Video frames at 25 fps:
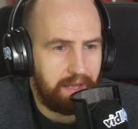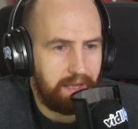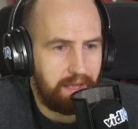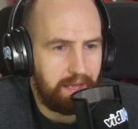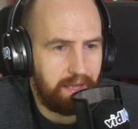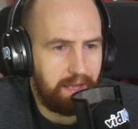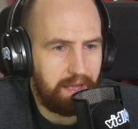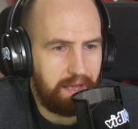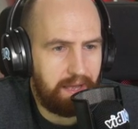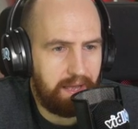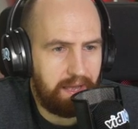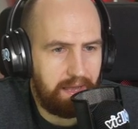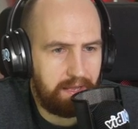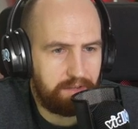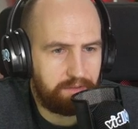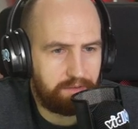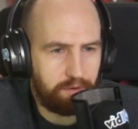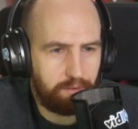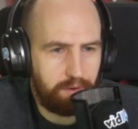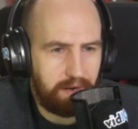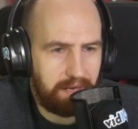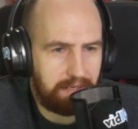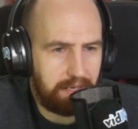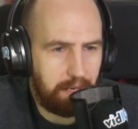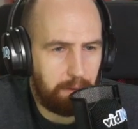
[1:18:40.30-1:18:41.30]
Uh,
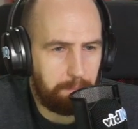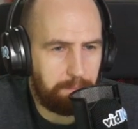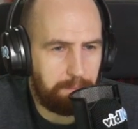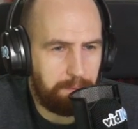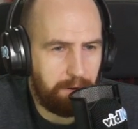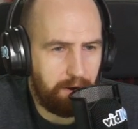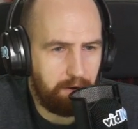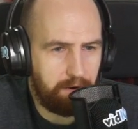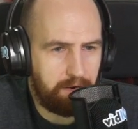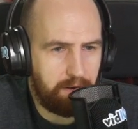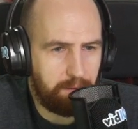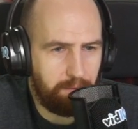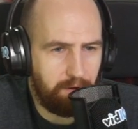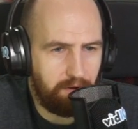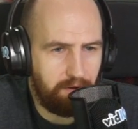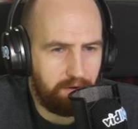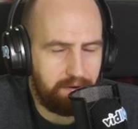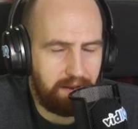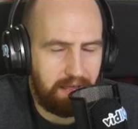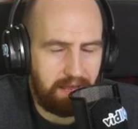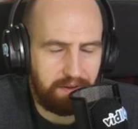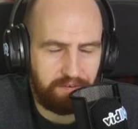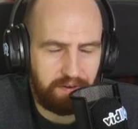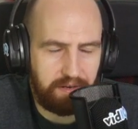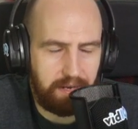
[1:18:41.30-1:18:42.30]
do I like
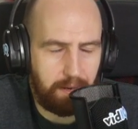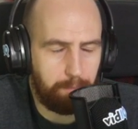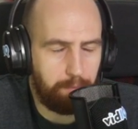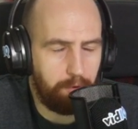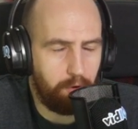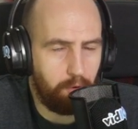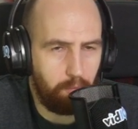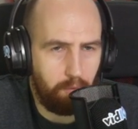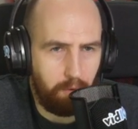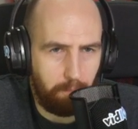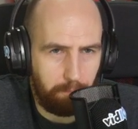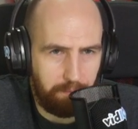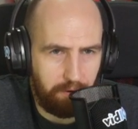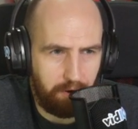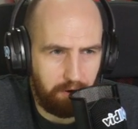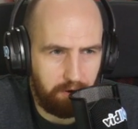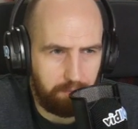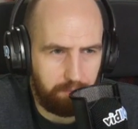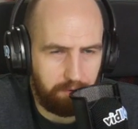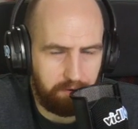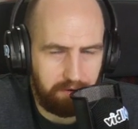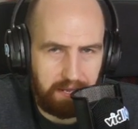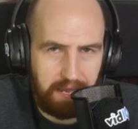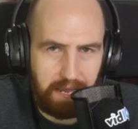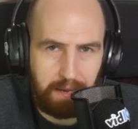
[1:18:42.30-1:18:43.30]
Pokemon? I think I bought one
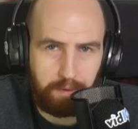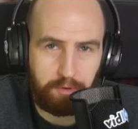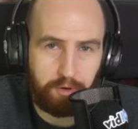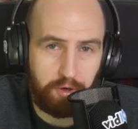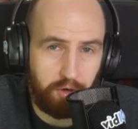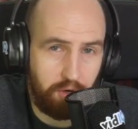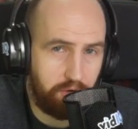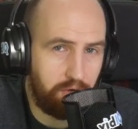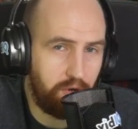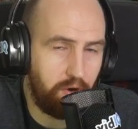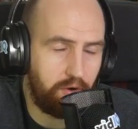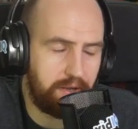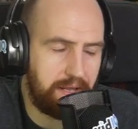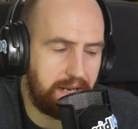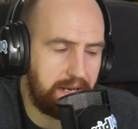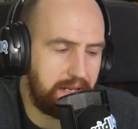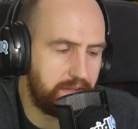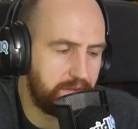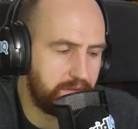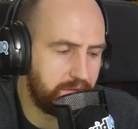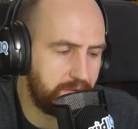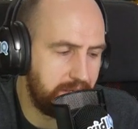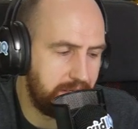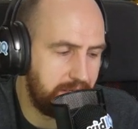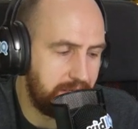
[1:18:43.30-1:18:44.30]
Pokemon game, could not get
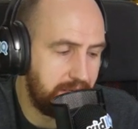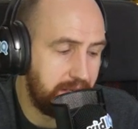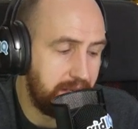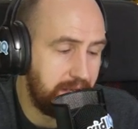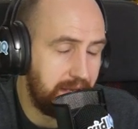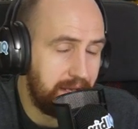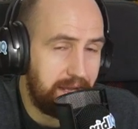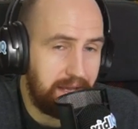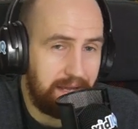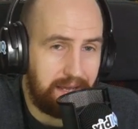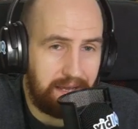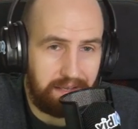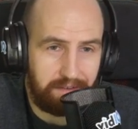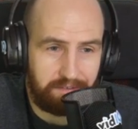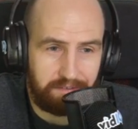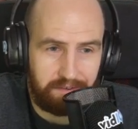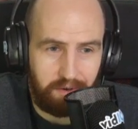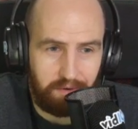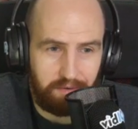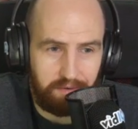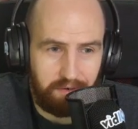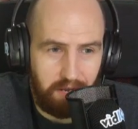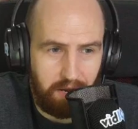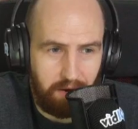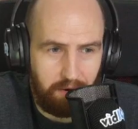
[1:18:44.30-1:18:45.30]
into it. Uh,
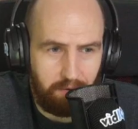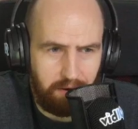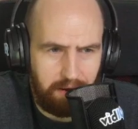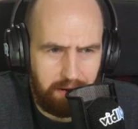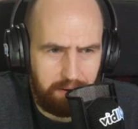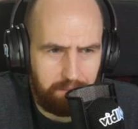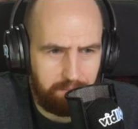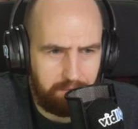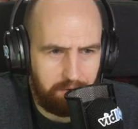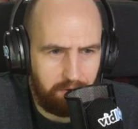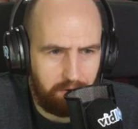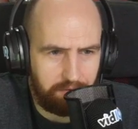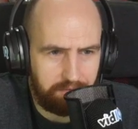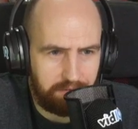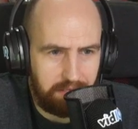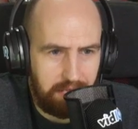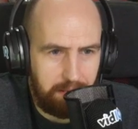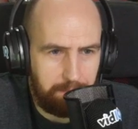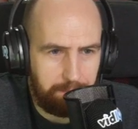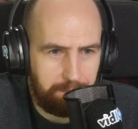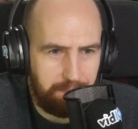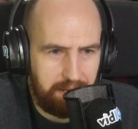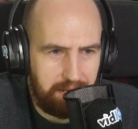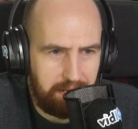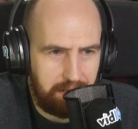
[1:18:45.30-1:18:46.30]
so no, I'm not
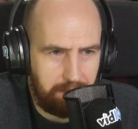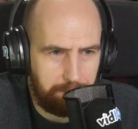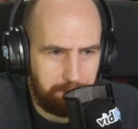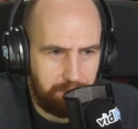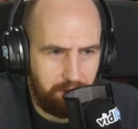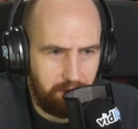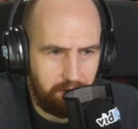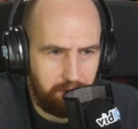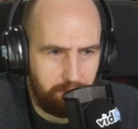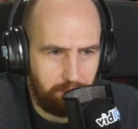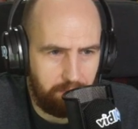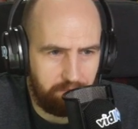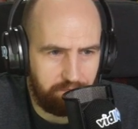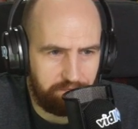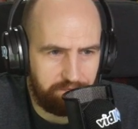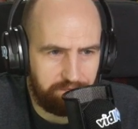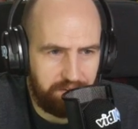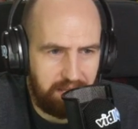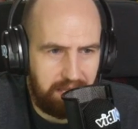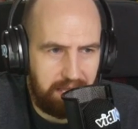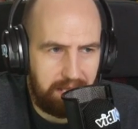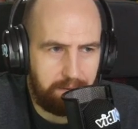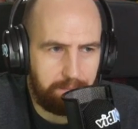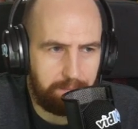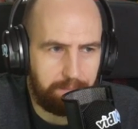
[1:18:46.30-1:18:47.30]
a big Pokemon
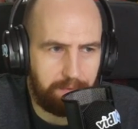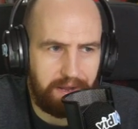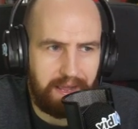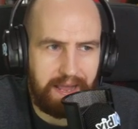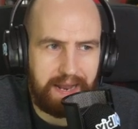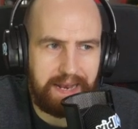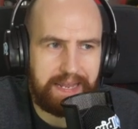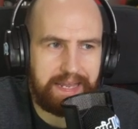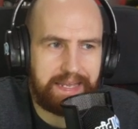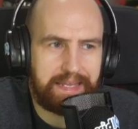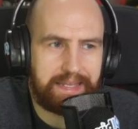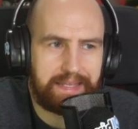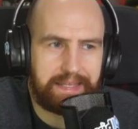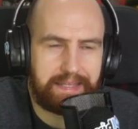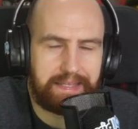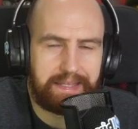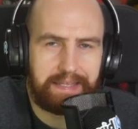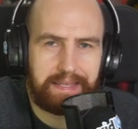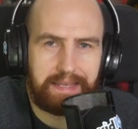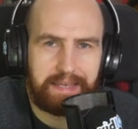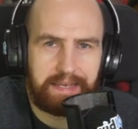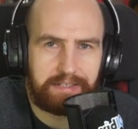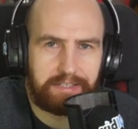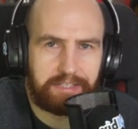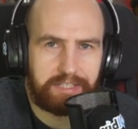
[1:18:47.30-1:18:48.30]
fan, but any
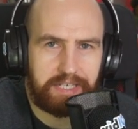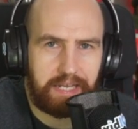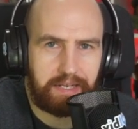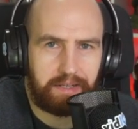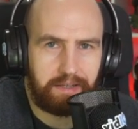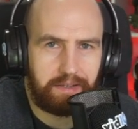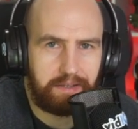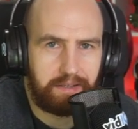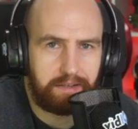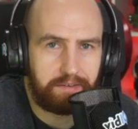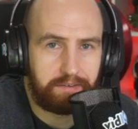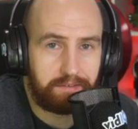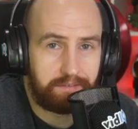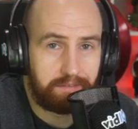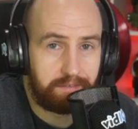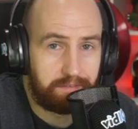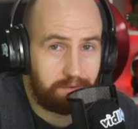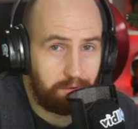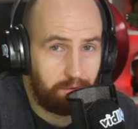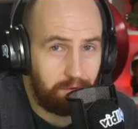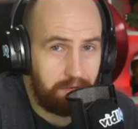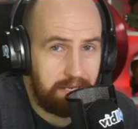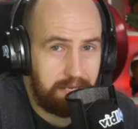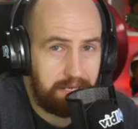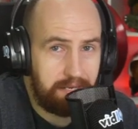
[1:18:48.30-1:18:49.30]
uh, channel that's
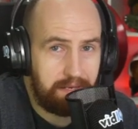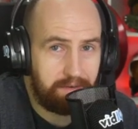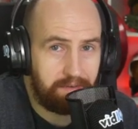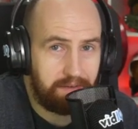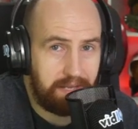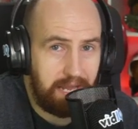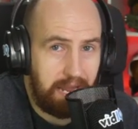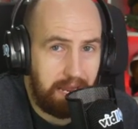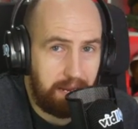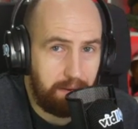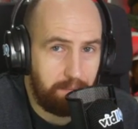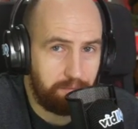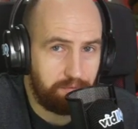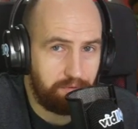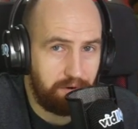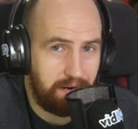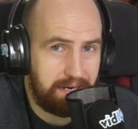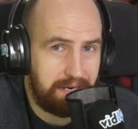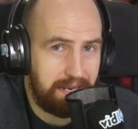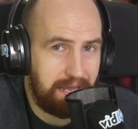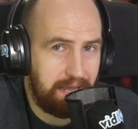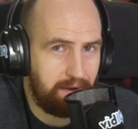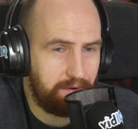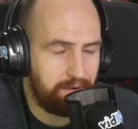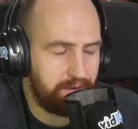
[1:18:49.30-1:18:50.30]
doing games
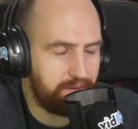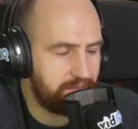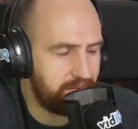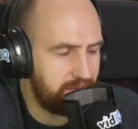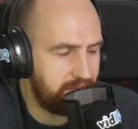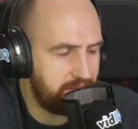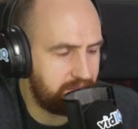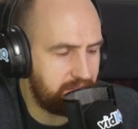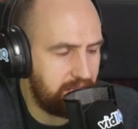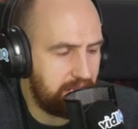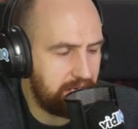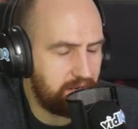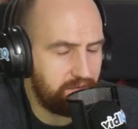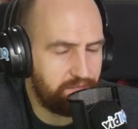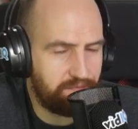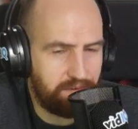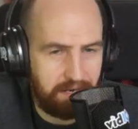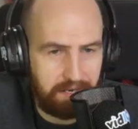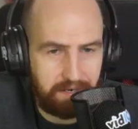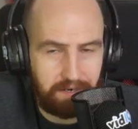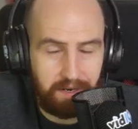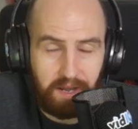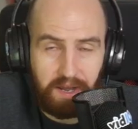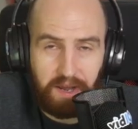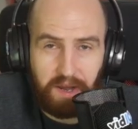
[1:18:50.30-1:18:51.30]
right now and is a Nintendo
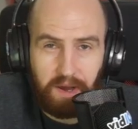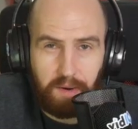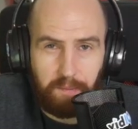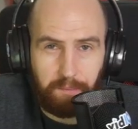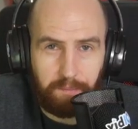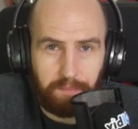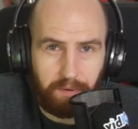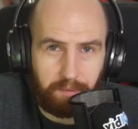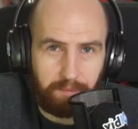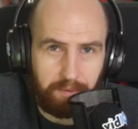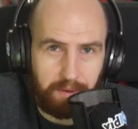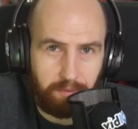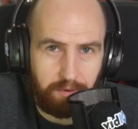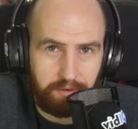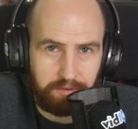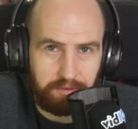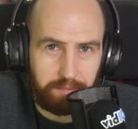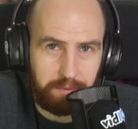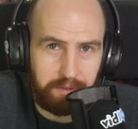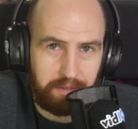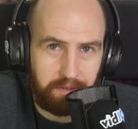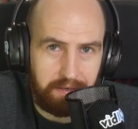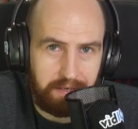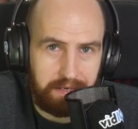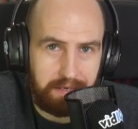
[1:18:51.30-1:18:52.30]
fan probably wants
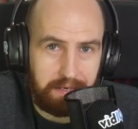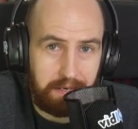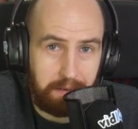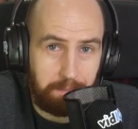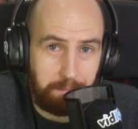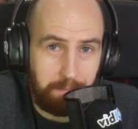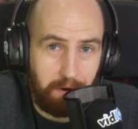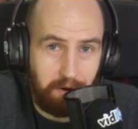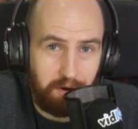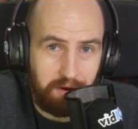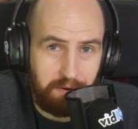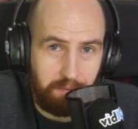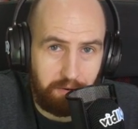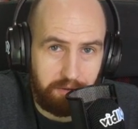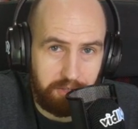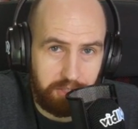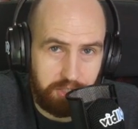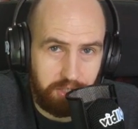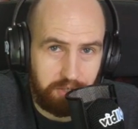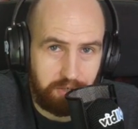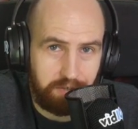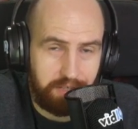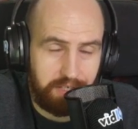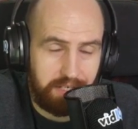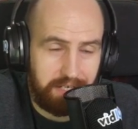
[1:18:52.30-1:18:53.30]
to be looking at the Pokemon
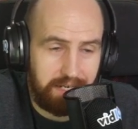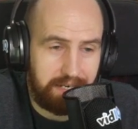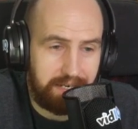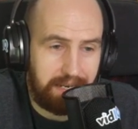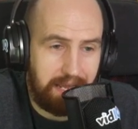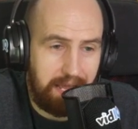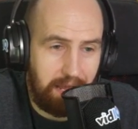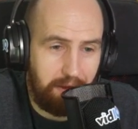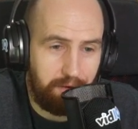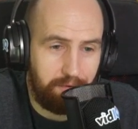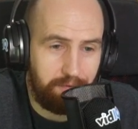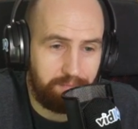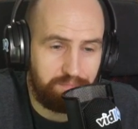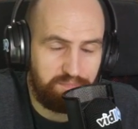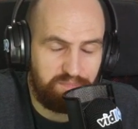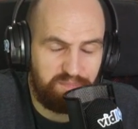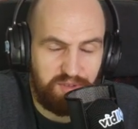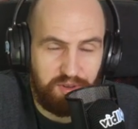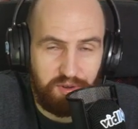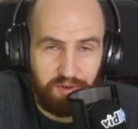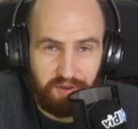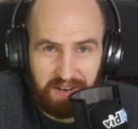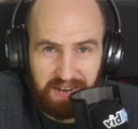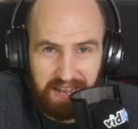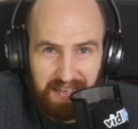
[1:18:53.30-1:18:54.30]
genre and how
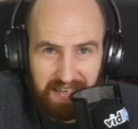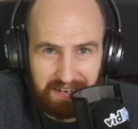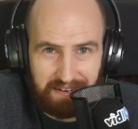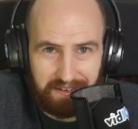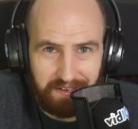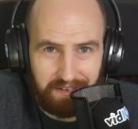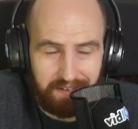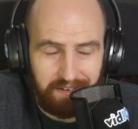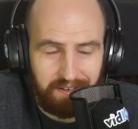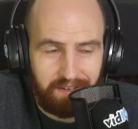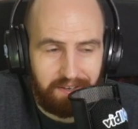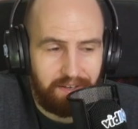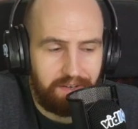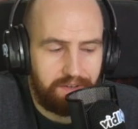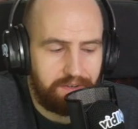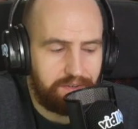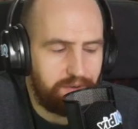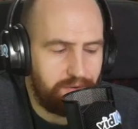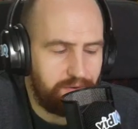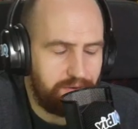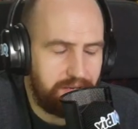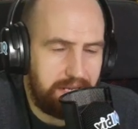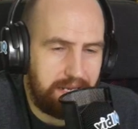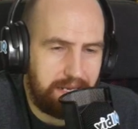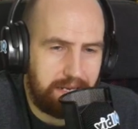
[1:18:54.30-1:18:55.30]
you can add a
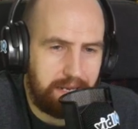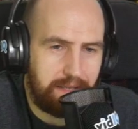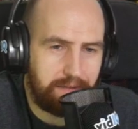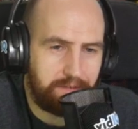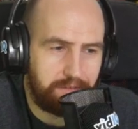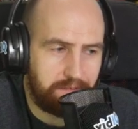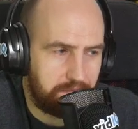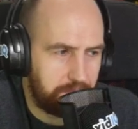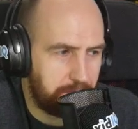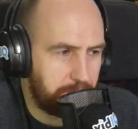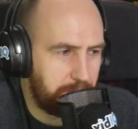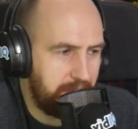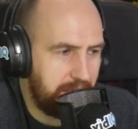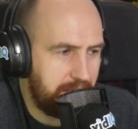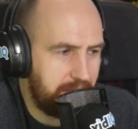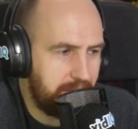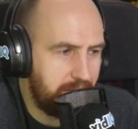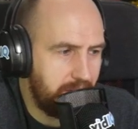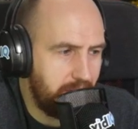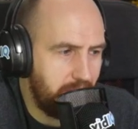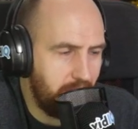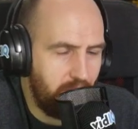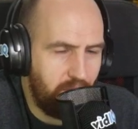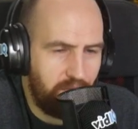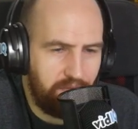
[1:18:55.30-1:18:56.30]
unique
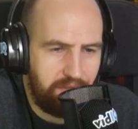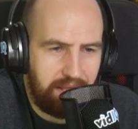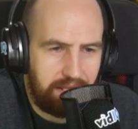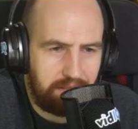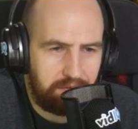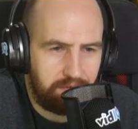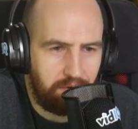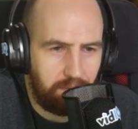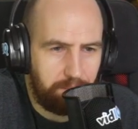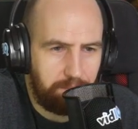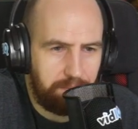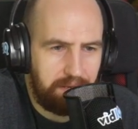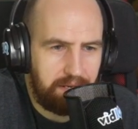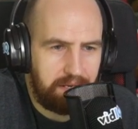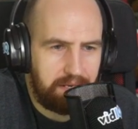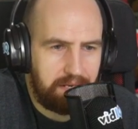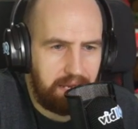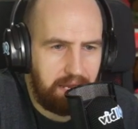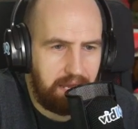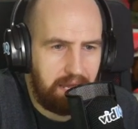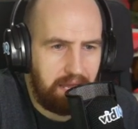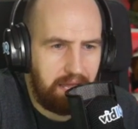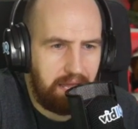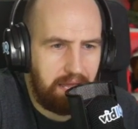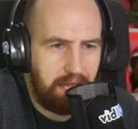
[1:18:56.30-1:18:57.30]
spin on that
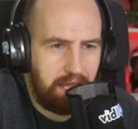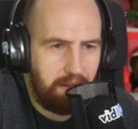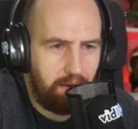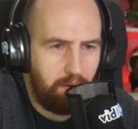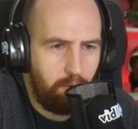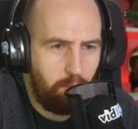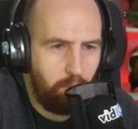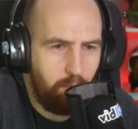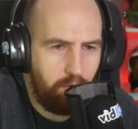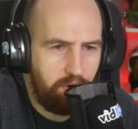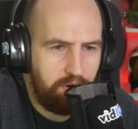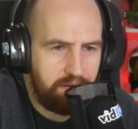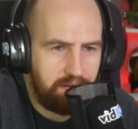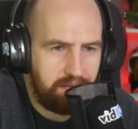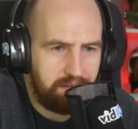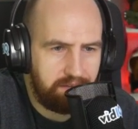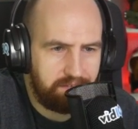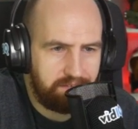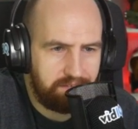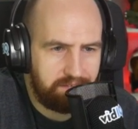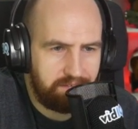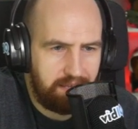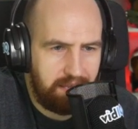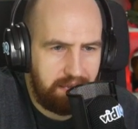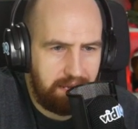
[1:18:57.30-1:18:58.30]
topic, I would
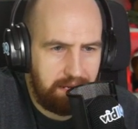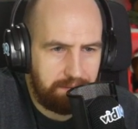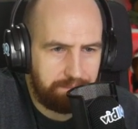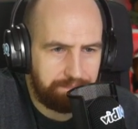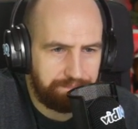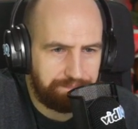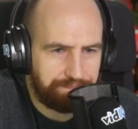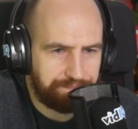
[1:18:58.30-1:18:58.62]
say.